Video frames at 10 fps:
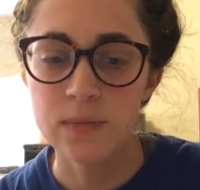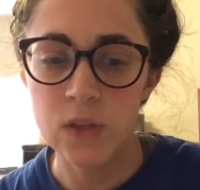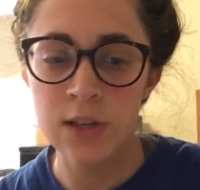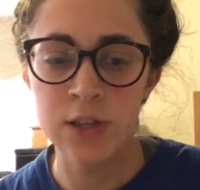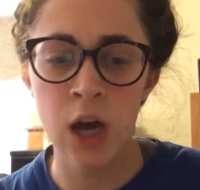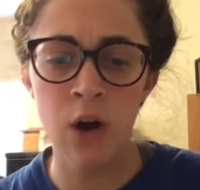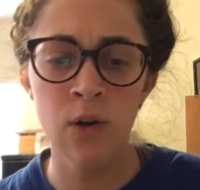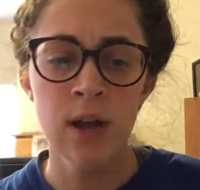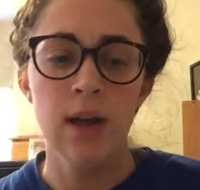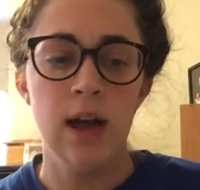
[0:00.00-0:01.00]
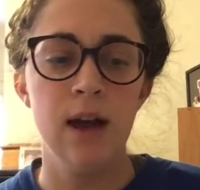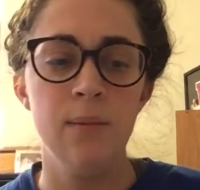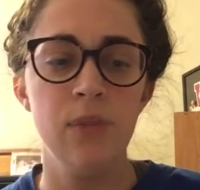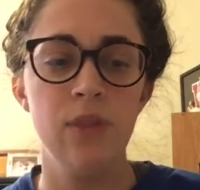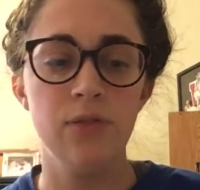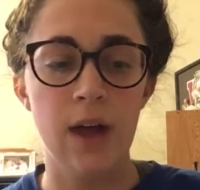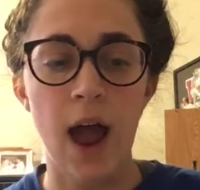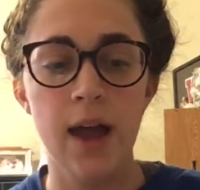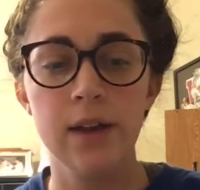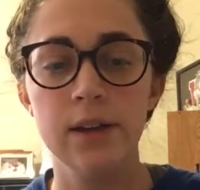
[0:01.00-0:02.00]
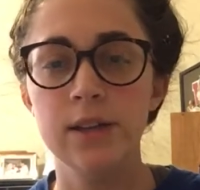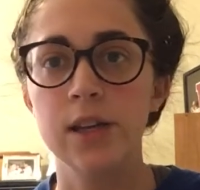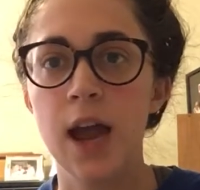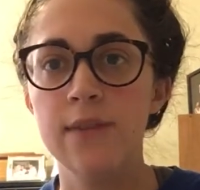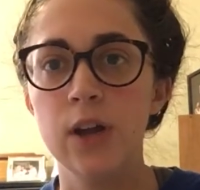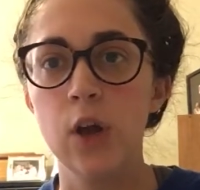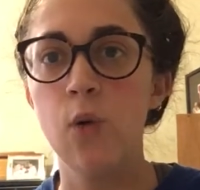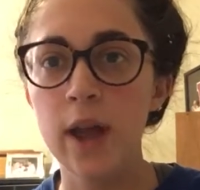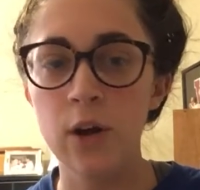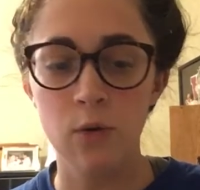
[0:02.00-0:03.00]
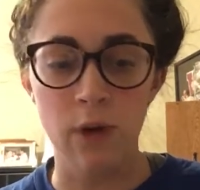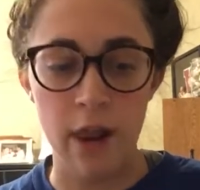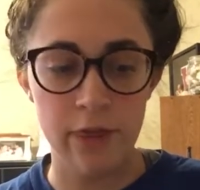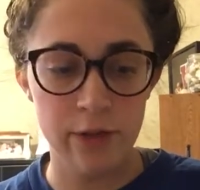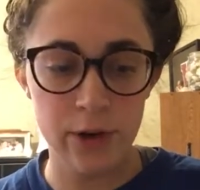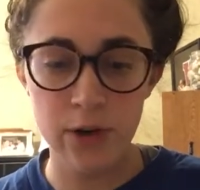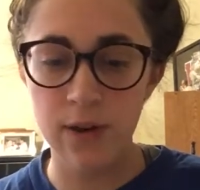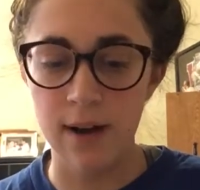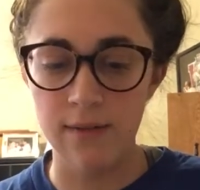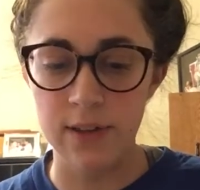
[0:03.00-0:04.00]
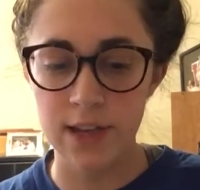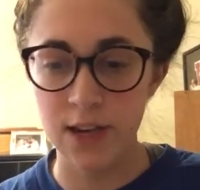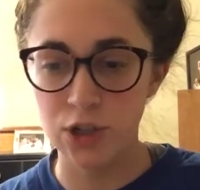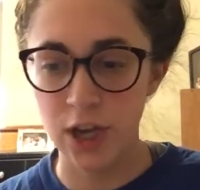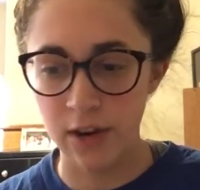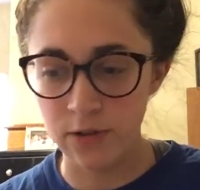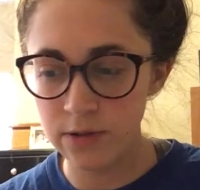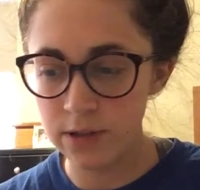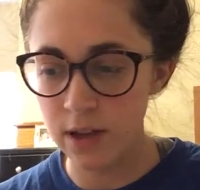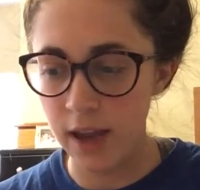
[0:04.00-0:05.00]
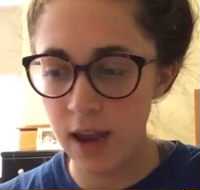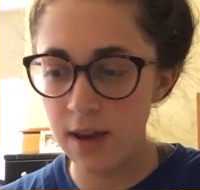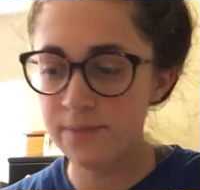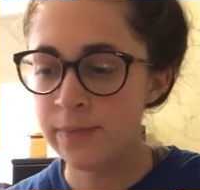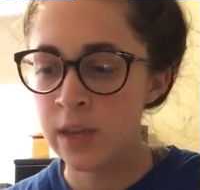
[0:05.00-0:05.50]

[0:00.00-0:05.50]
So that is kind of a quick run through of the 10 channels again.